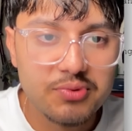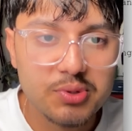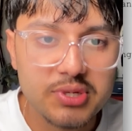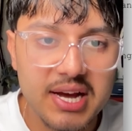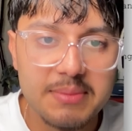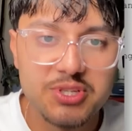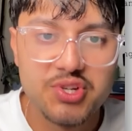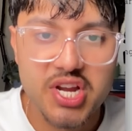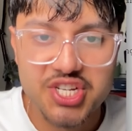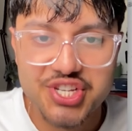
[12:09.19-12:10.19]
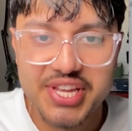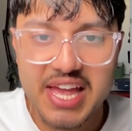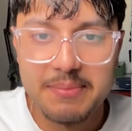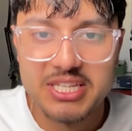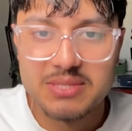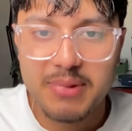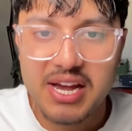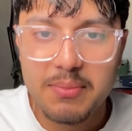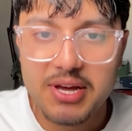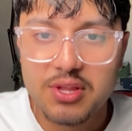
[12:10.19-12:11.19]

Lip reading: real-time strategy game inspired by